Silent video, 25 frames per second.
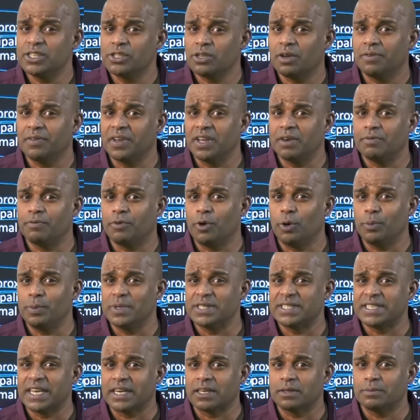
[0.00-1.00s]
of informal
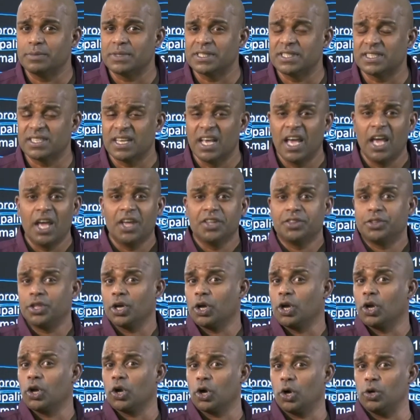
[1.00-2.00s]
settlements, the
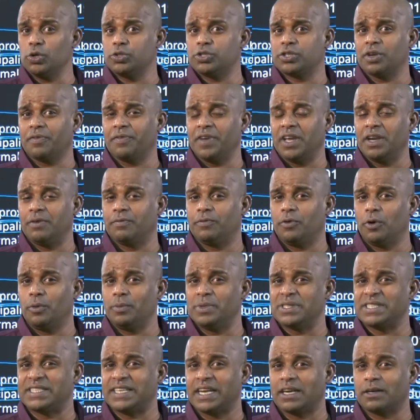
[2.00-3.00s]
growths of
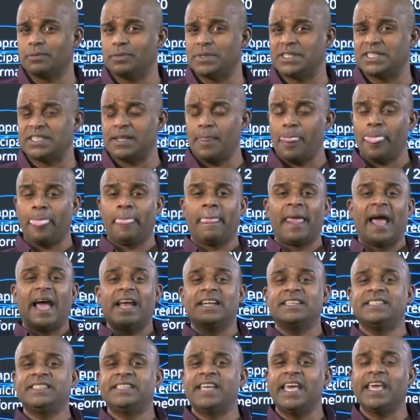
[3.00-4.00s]
informal settlements,
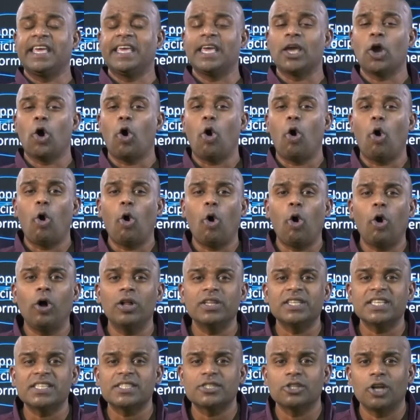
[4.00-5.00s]
and taking all
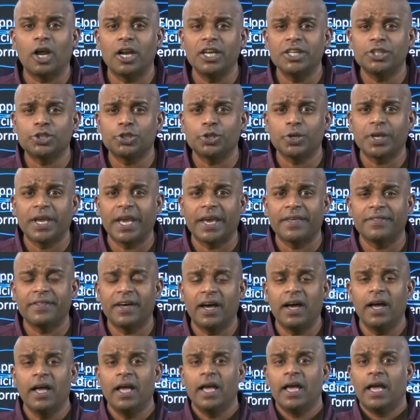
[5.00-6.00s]
this knowledge
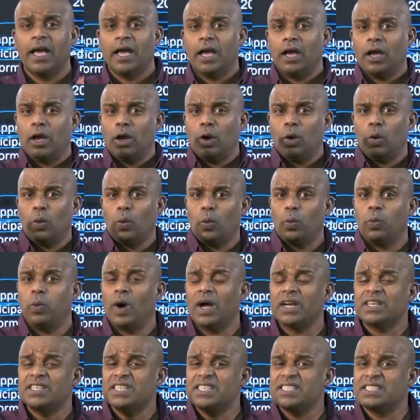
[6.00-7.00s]
together,
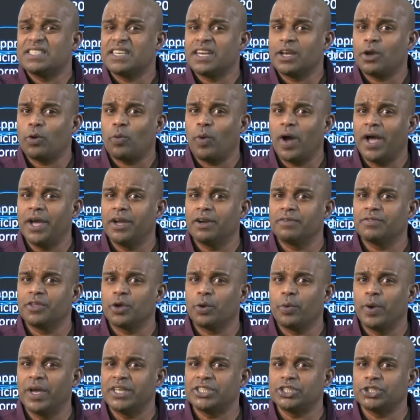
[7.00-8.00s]
what is required of the
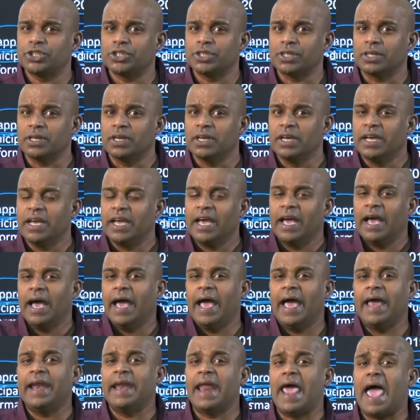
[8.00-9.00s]
question?
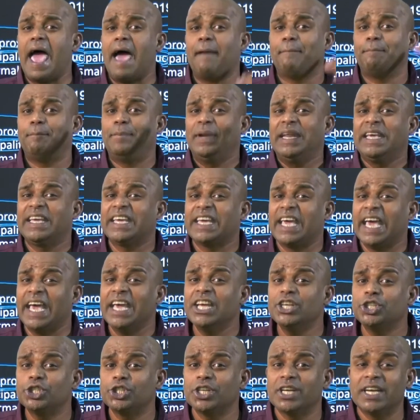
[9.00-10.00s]
An
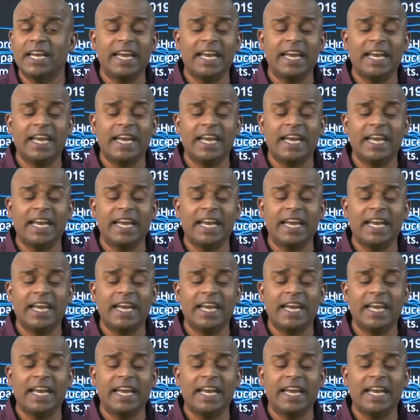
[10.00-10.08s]
application